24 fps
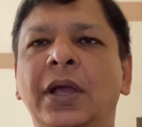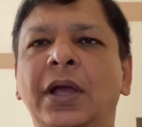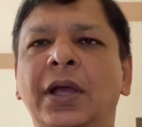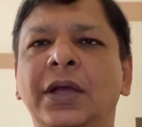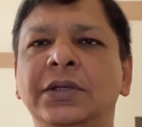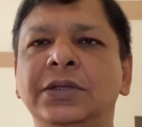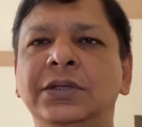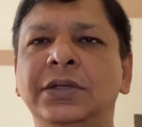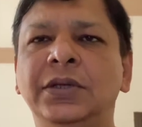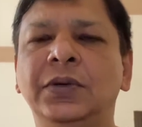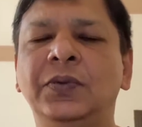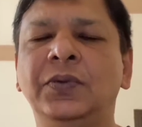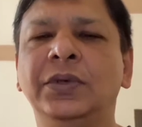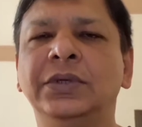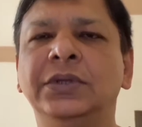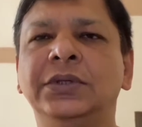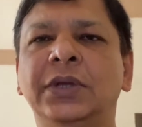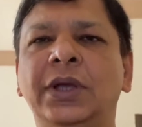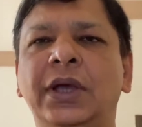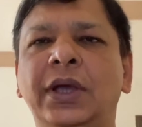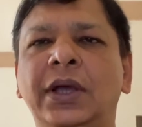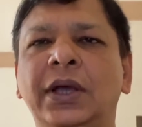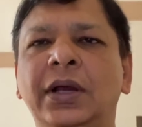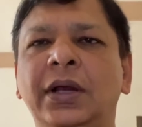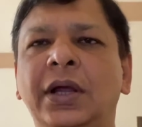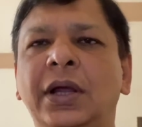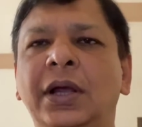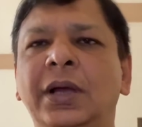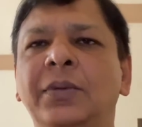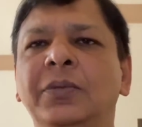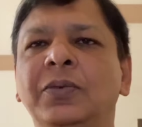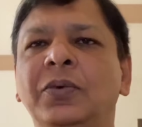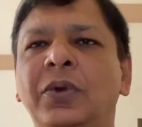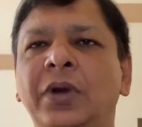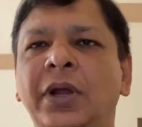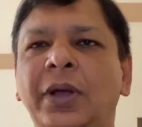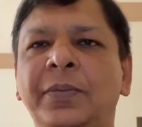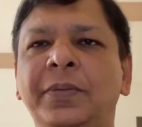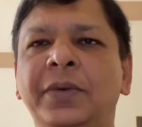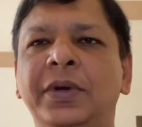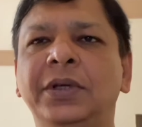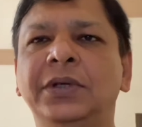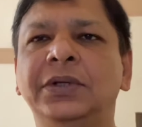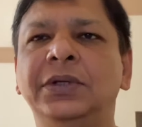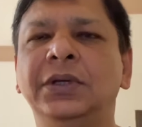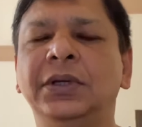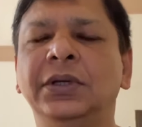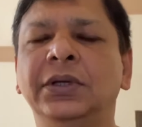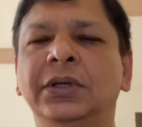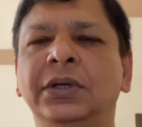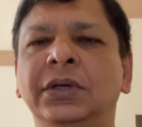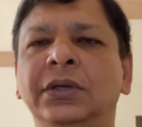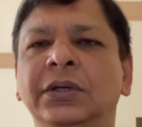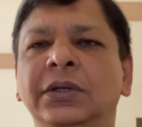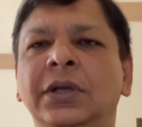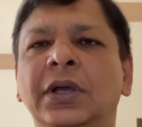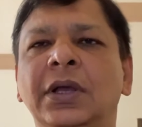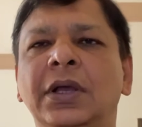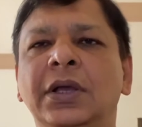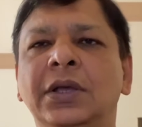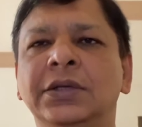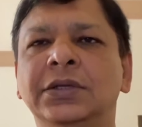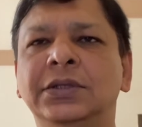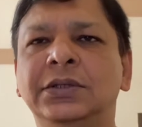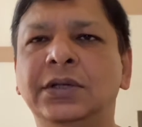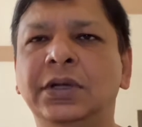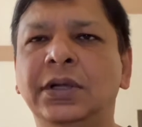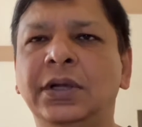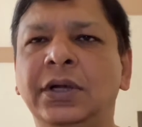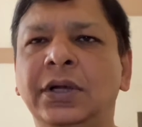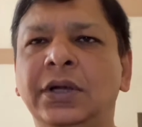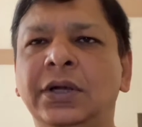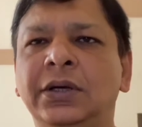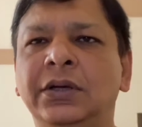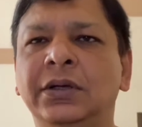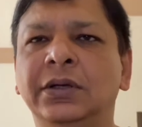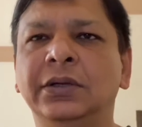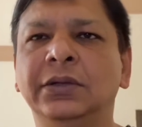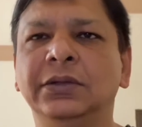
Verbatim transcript: sequence diagram, collaboration, state,